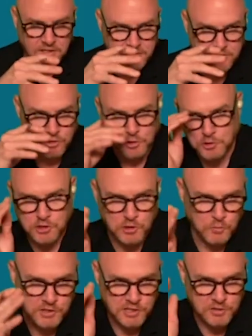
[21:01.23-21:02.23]
like too
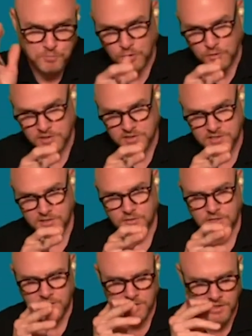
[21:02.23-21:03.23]
squeezed
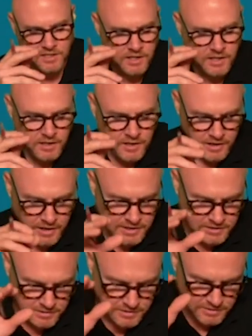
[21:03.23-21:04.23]
productivity, and
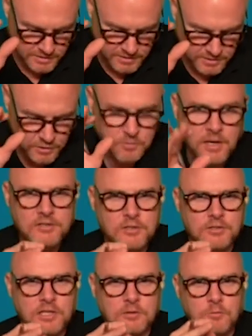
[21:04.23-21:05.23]
going back to, it's like